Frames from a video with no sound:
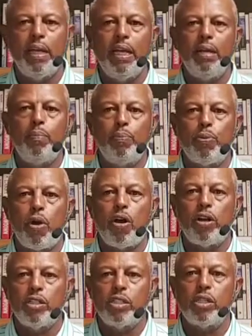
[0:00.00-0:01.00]
He brought
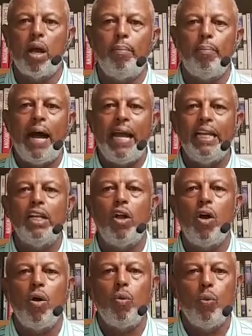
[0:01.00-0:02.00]
us a mighty
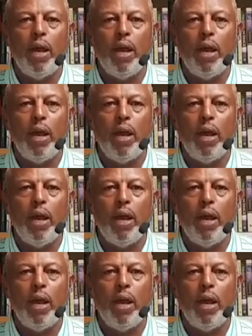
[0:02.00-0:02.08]
long